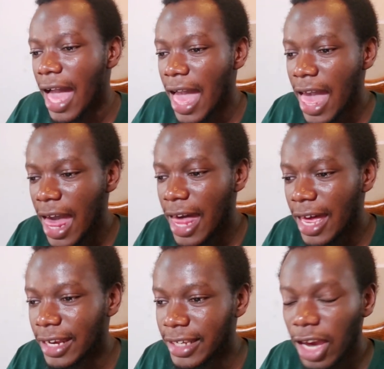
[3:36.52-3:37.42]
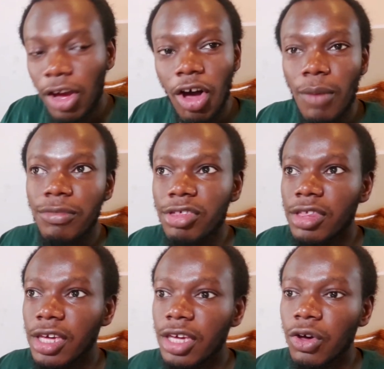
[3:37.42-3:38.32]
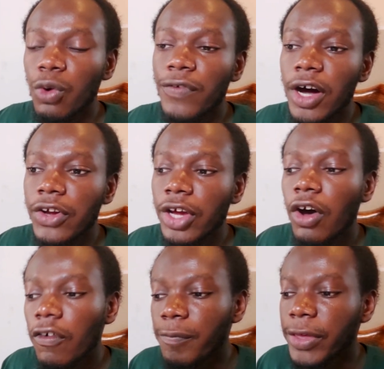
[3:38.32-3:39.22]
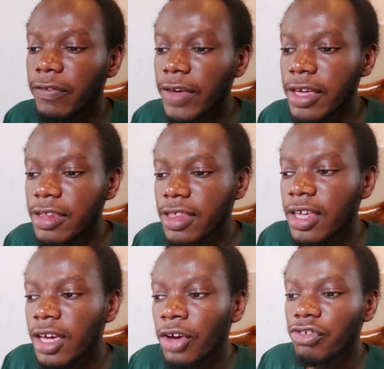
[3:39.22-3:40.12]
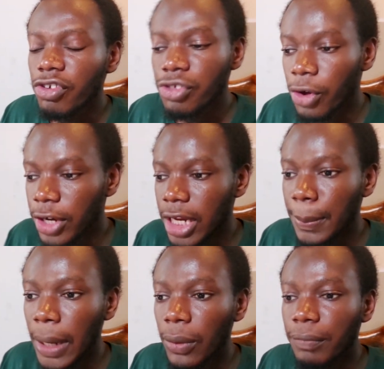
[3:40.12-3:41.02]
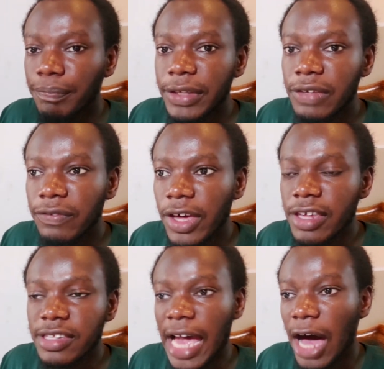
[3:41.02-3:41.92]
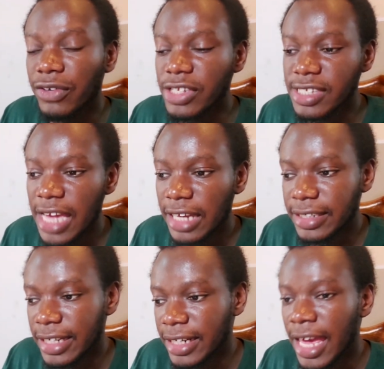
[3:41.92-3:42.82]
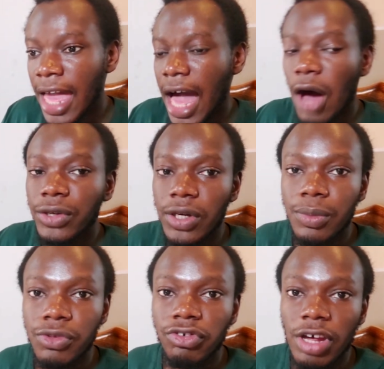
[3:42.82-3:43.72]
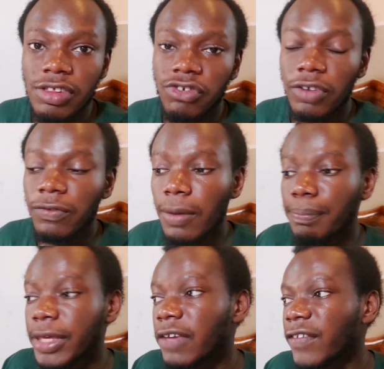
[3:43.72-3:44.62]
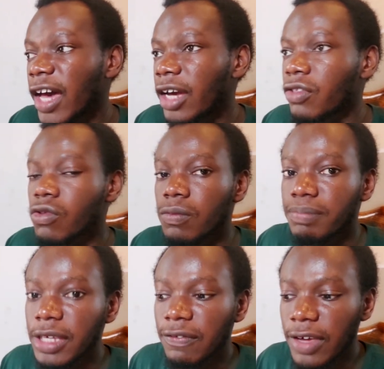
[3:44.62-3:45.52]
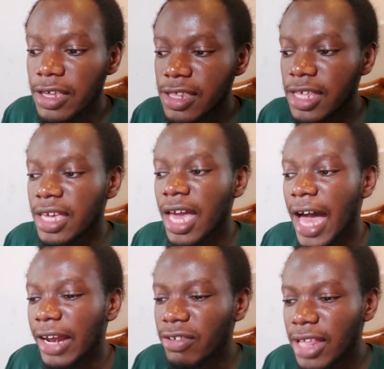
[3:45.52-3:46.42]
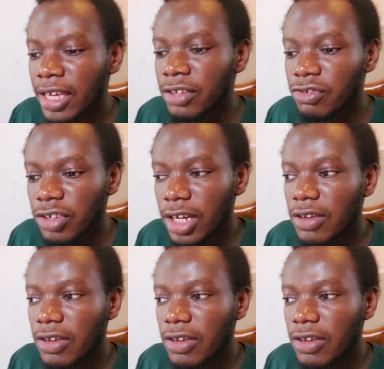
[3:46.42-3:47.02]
And here comes the co-founder of PiggyVest, just talking about PiggyVest, how they started, how they were able to transition from PiggyBank to PiggyVest. And I was like intrigued.